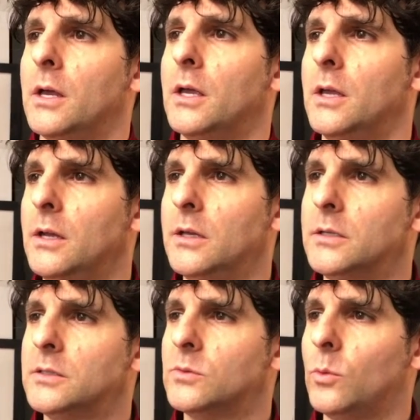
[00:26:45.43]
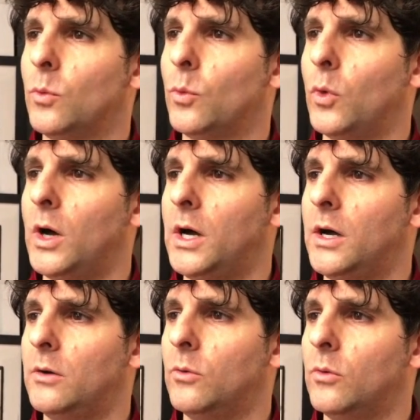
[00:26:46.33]
It is,
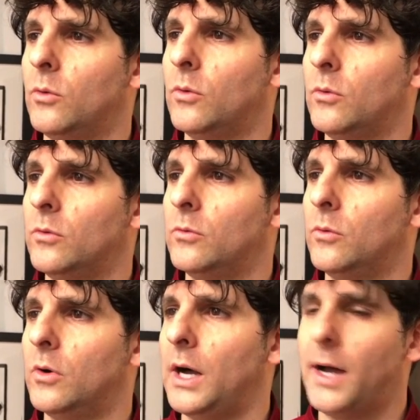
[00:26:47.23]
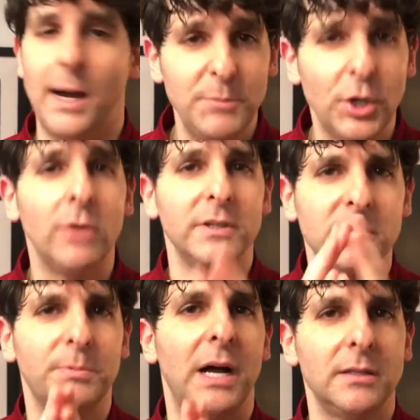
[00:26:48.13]
I'm nervous
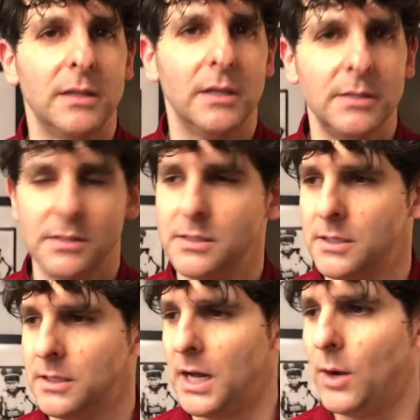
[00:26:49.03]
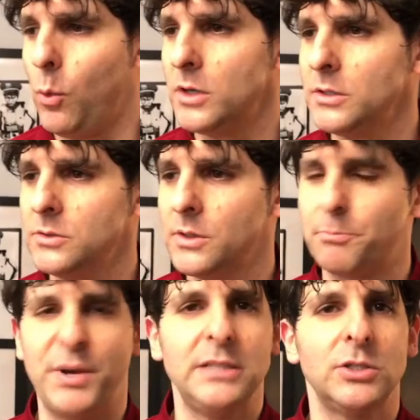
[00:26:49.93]
about this. I want to do the
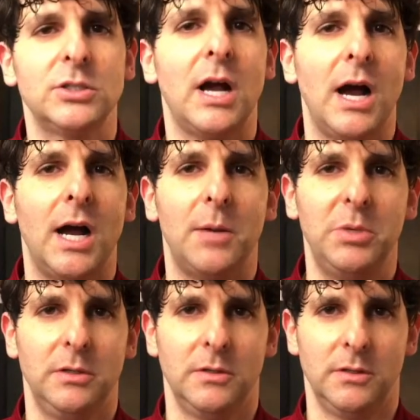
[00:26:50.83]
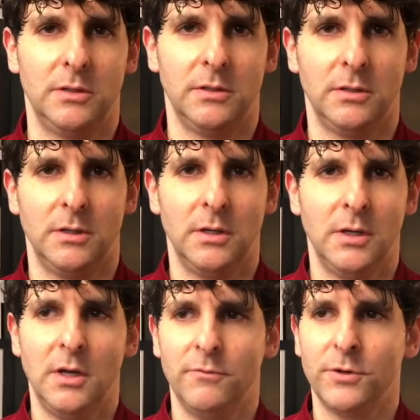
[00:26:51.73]
best job
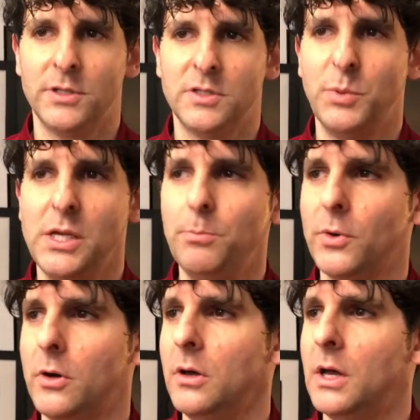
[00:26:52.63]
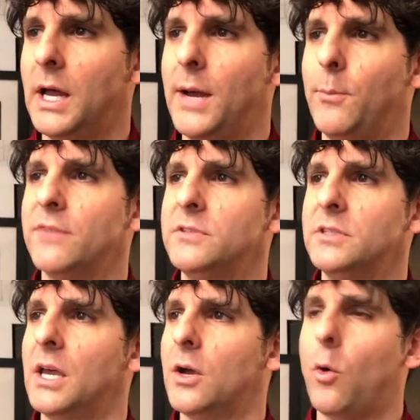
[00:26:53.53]
for these people, and we have to
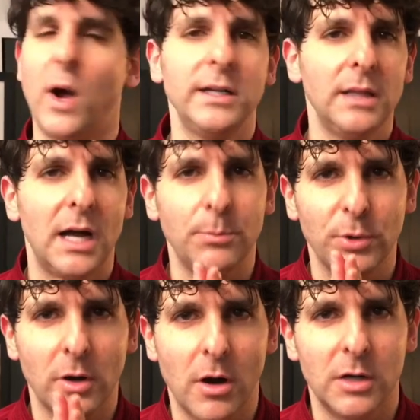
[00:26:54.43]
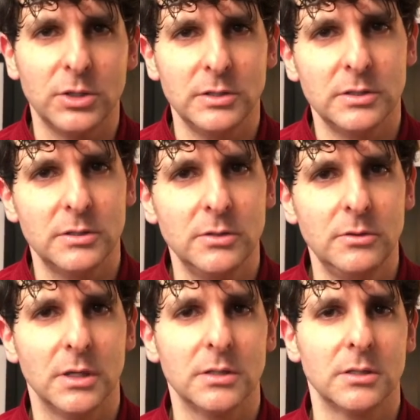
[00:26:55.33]
take quite a lot of precautions to do
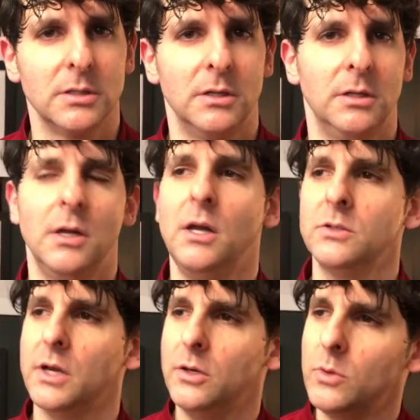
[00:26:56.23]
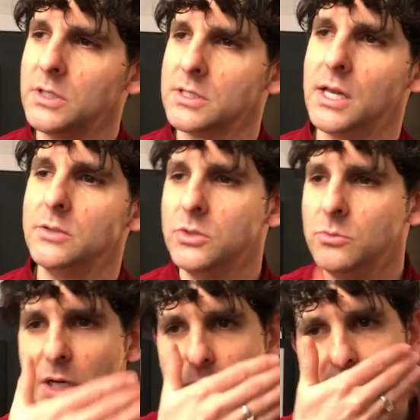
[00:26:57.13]
this. So I don't want to say too
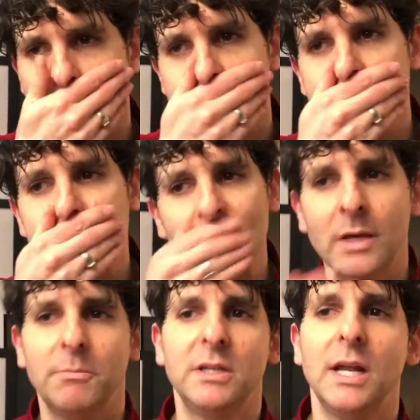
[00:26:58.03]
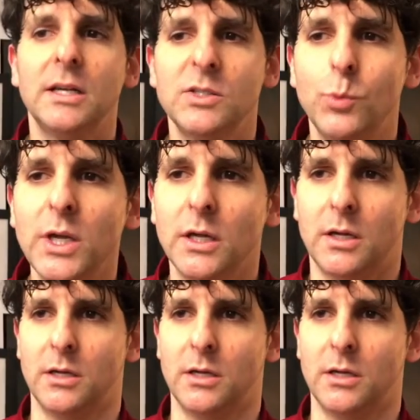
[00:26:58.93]
much. But next week,